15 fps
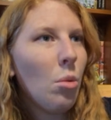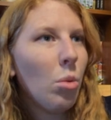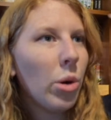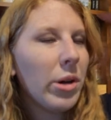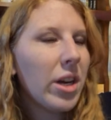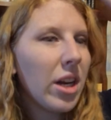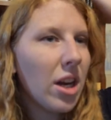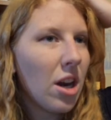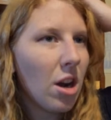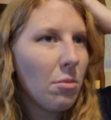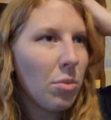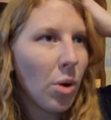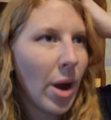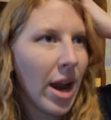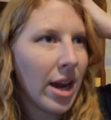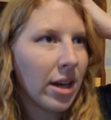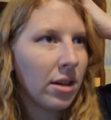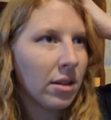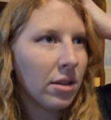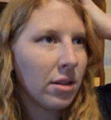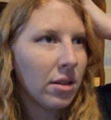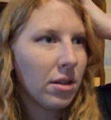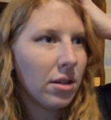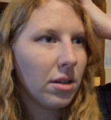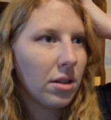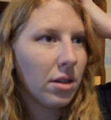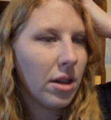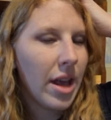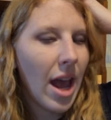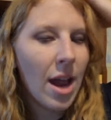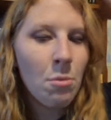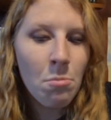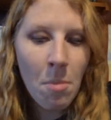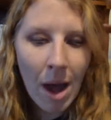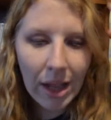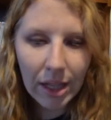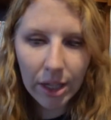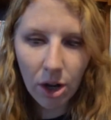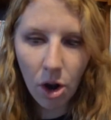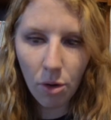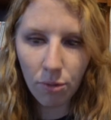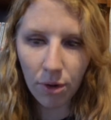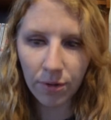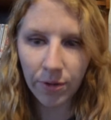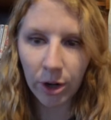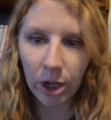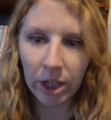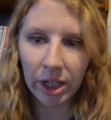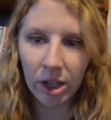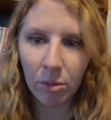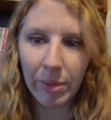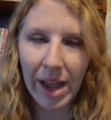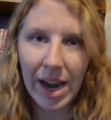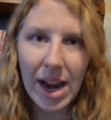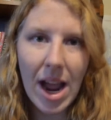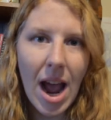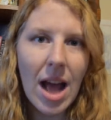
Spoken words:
put it in our brain, and mull it over for a little bit.